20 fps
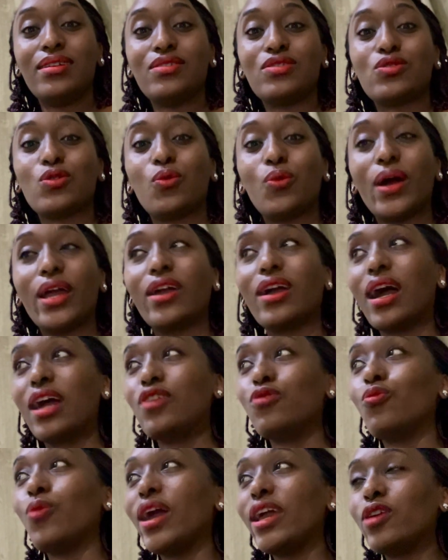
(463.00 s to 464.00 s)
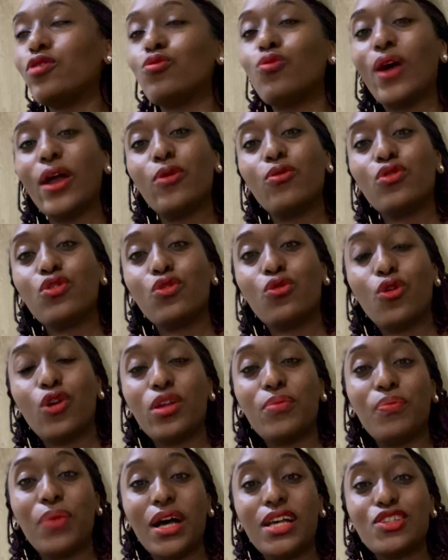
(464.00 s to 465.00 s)
So why would
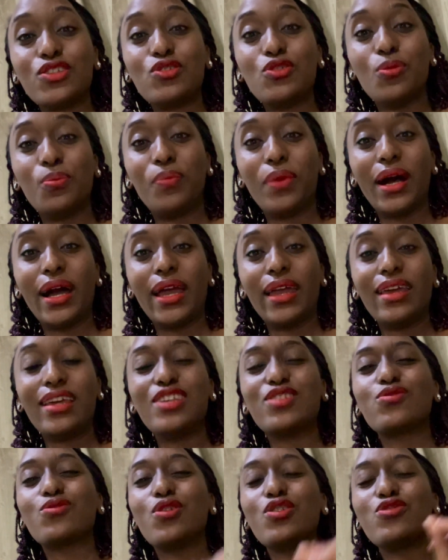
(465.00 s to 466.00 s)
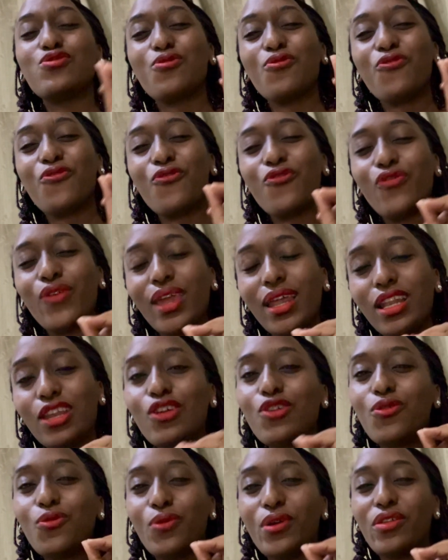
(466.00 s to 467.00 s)
God pass you by? He's going to fill
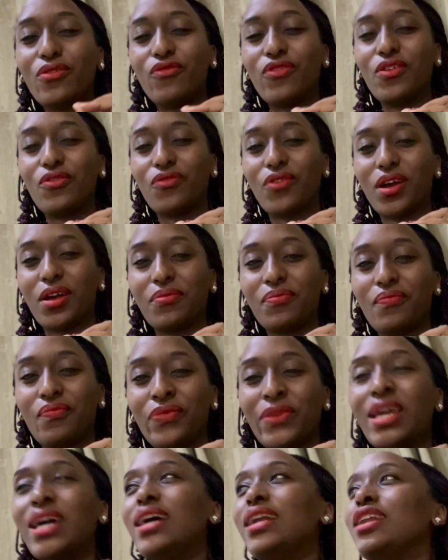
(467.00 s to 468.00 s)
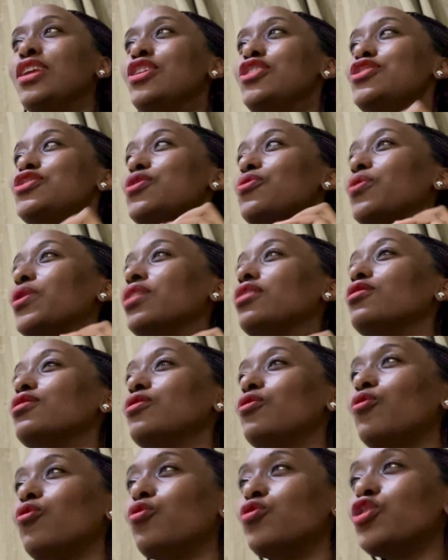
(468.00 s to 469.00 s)
you with favor. You
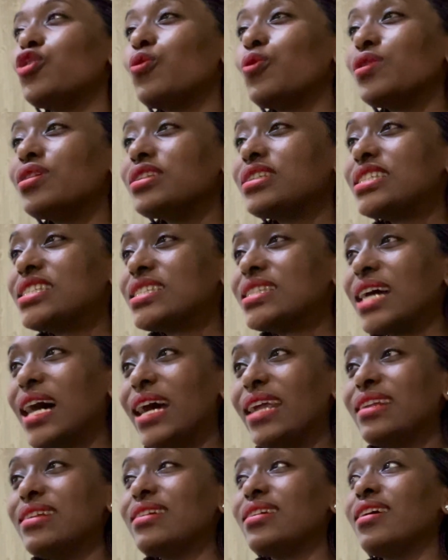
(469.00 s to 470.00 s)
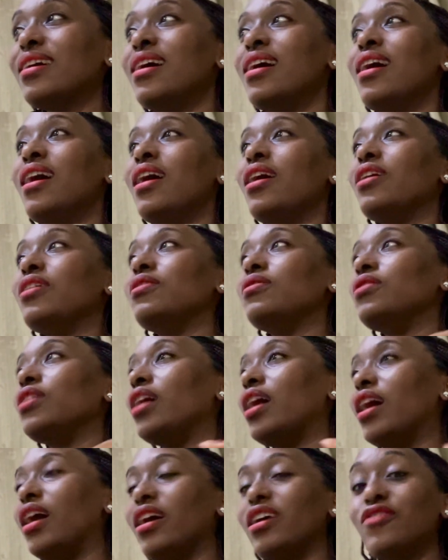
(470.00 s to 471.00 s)
will stand
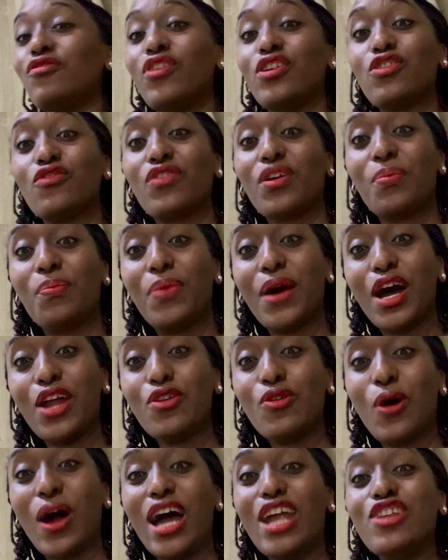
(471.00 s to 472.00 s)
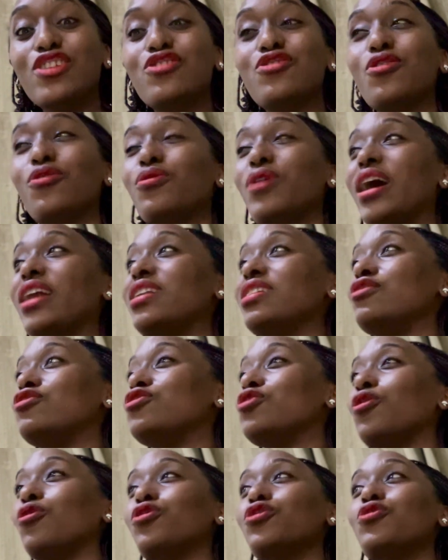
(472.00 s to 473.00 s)
in front of the panel, and
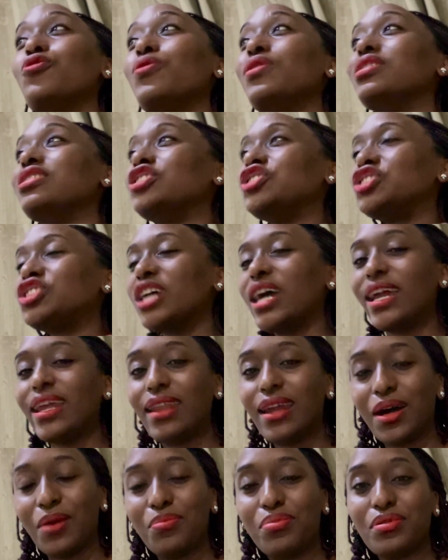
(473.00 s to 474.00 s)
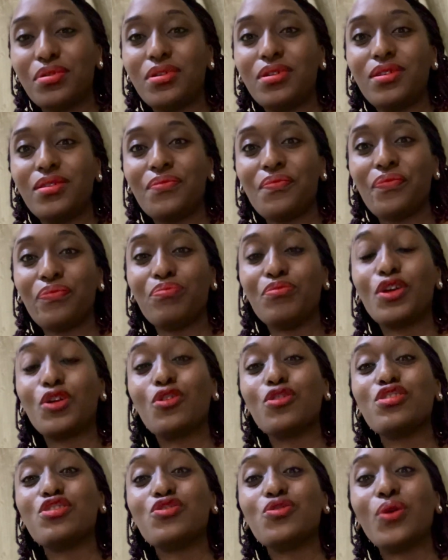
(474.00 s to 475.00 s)
you will shine up
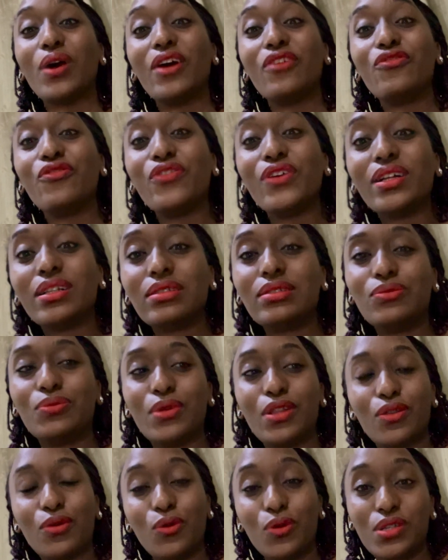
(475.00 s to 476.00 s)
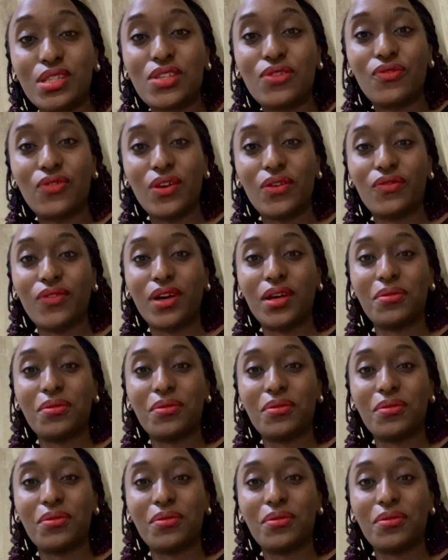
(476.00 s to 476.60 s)
because you are filled with God's favor.